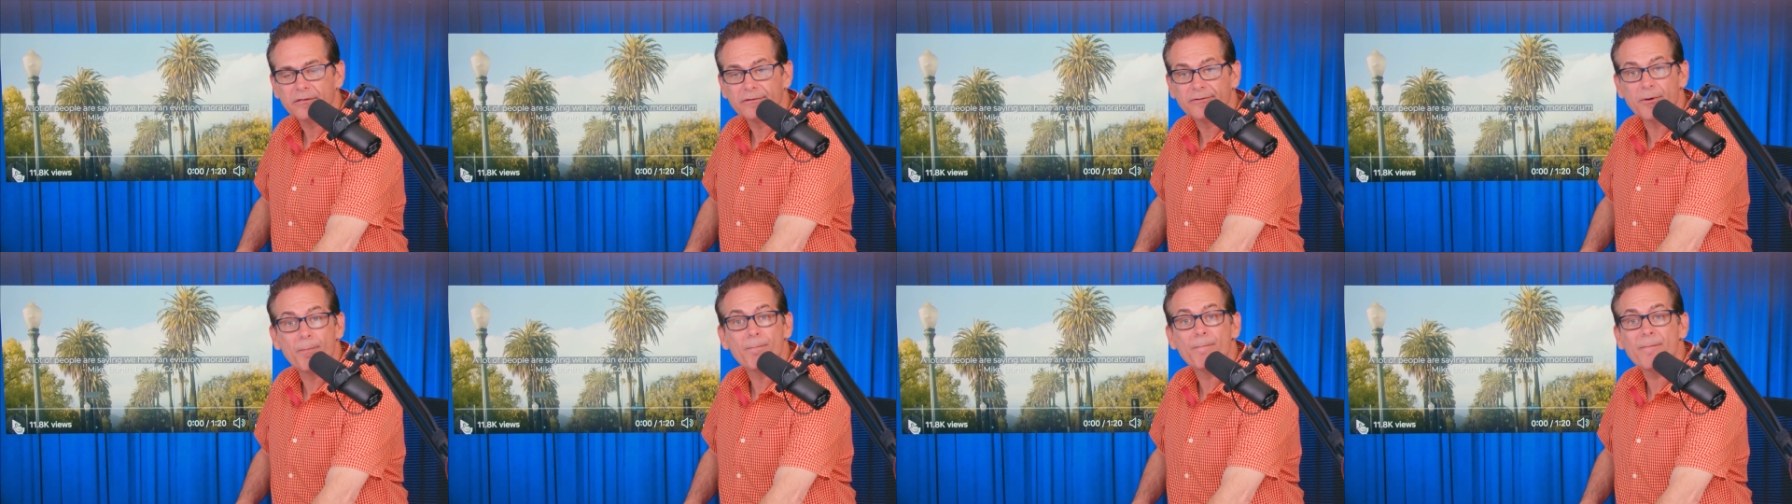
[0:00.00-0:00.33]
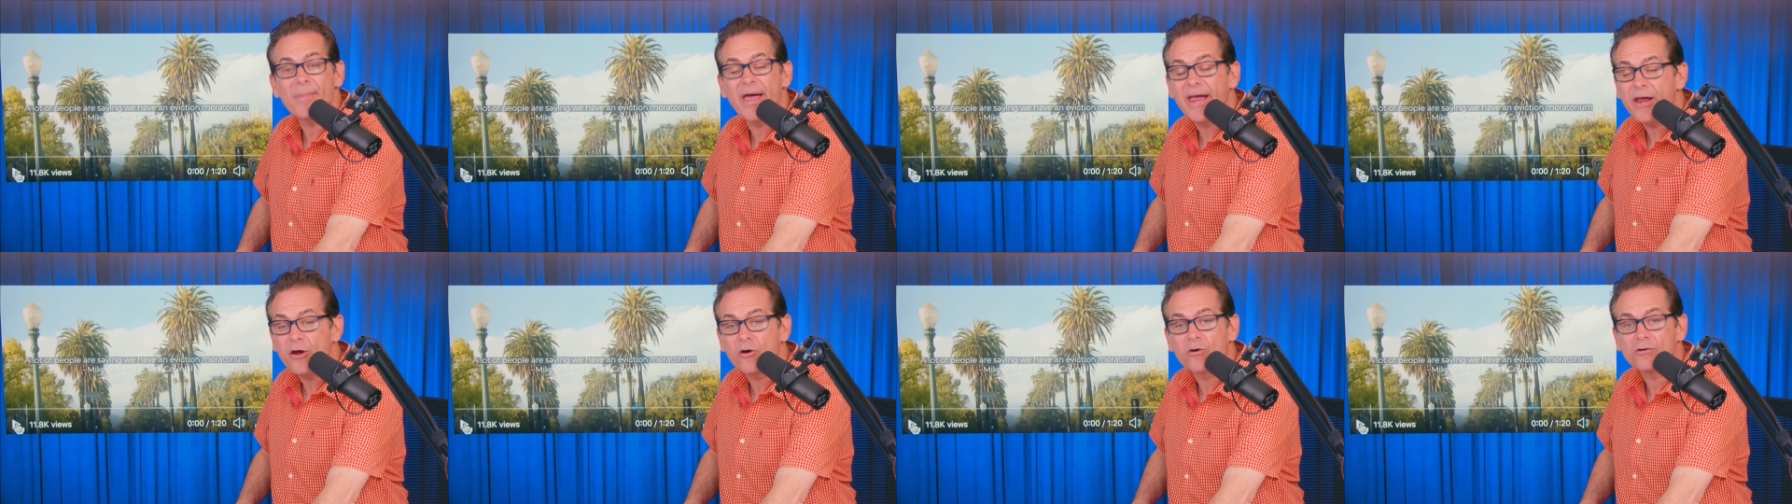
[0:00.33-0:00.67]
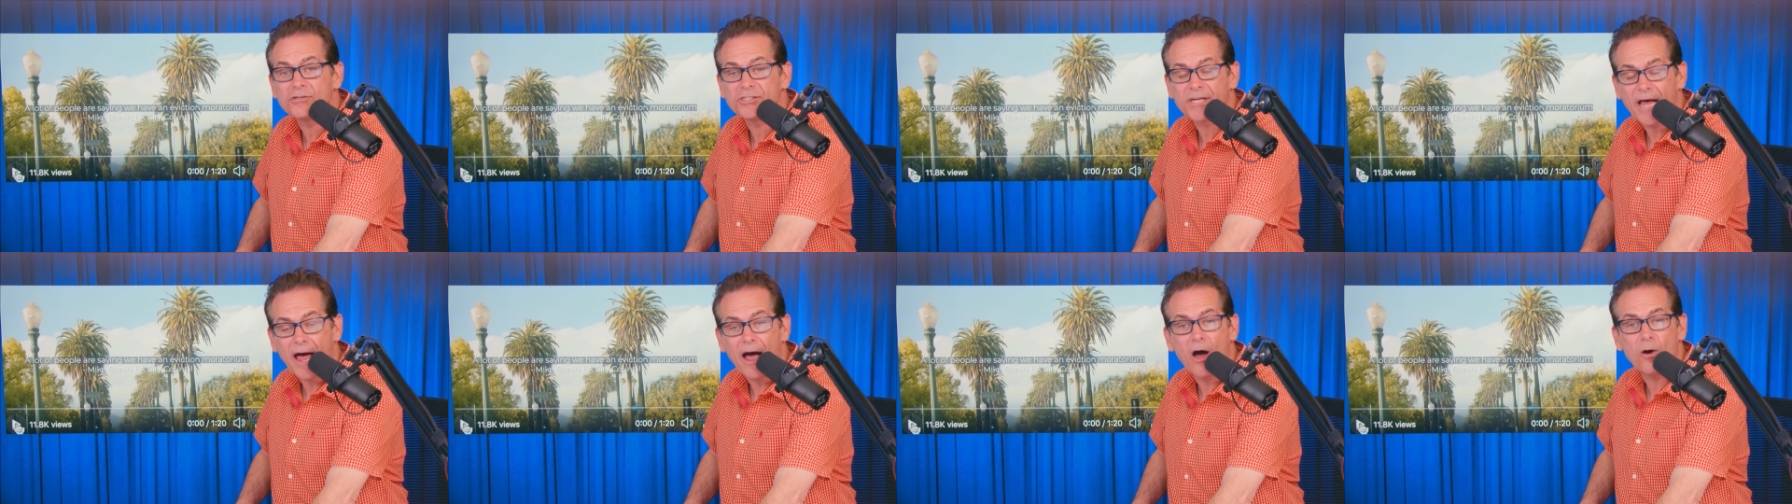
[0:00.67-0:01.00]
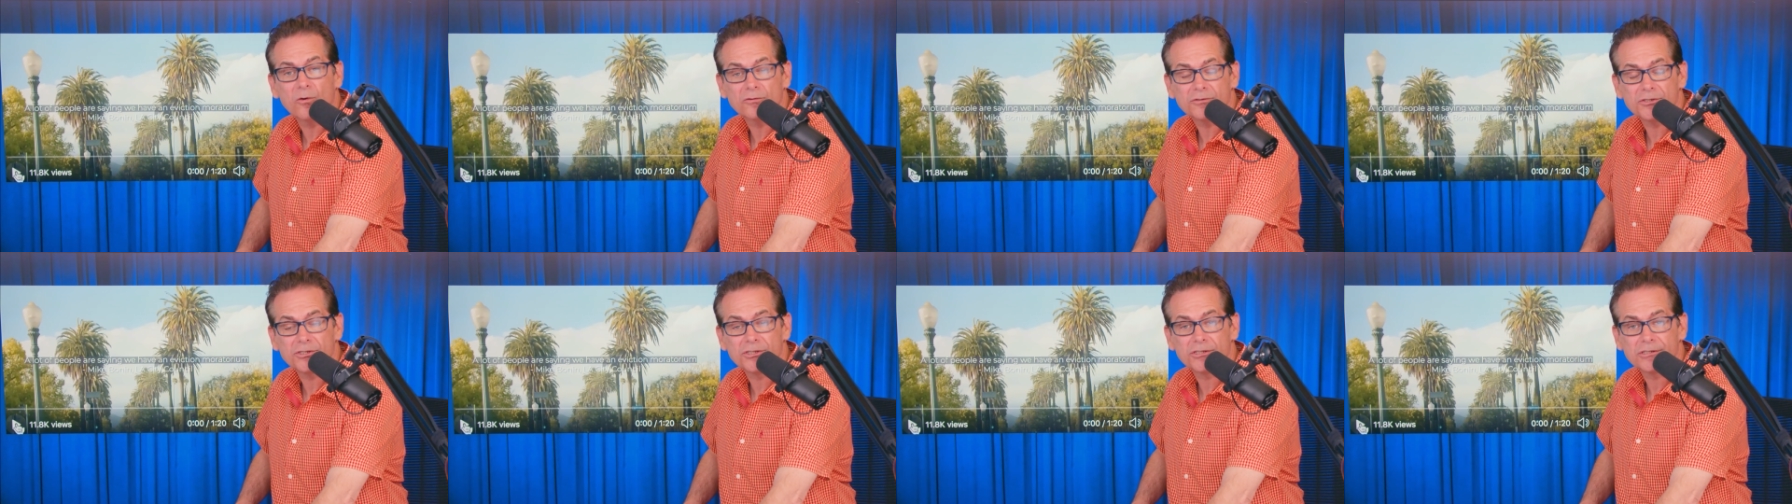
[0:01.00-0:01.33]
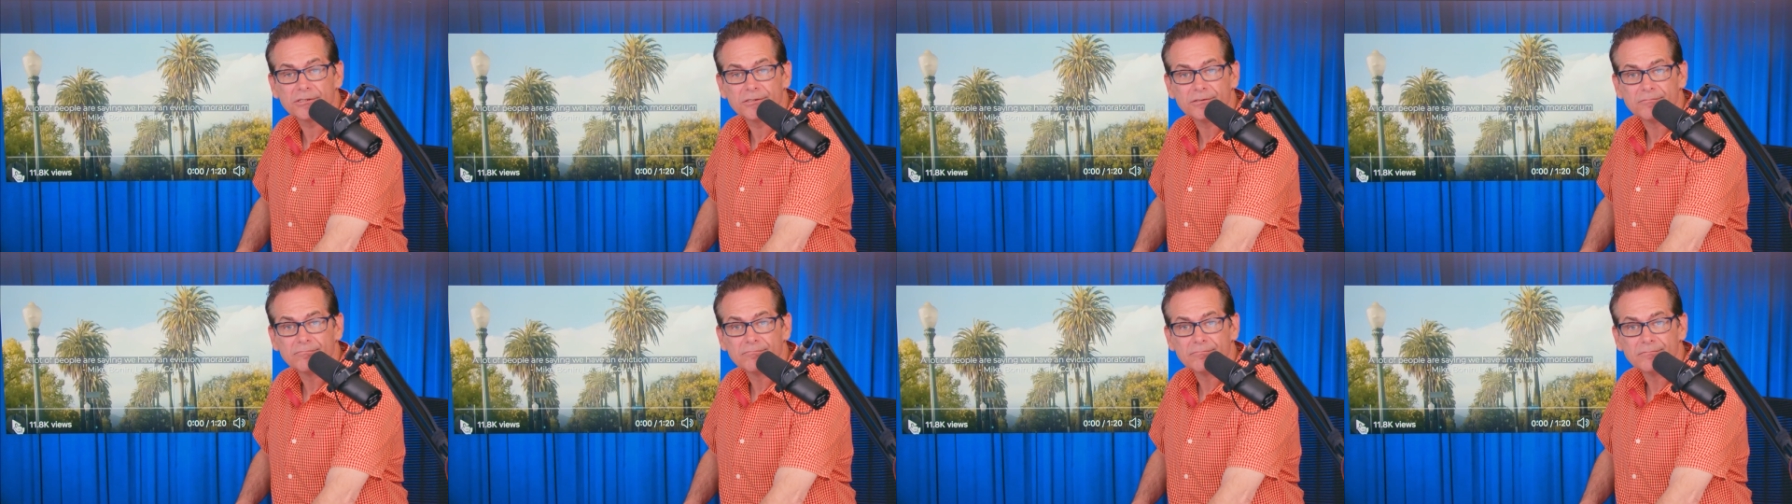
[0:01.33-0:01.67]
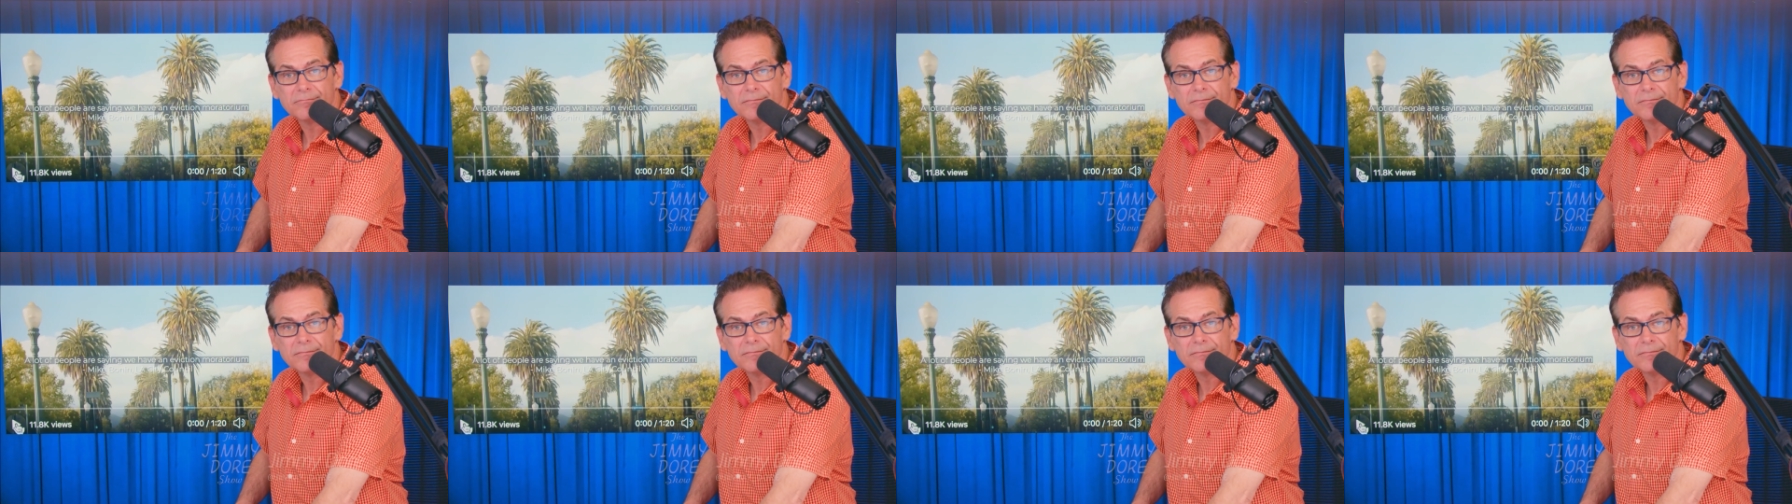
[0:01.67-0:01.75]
the mayor's house,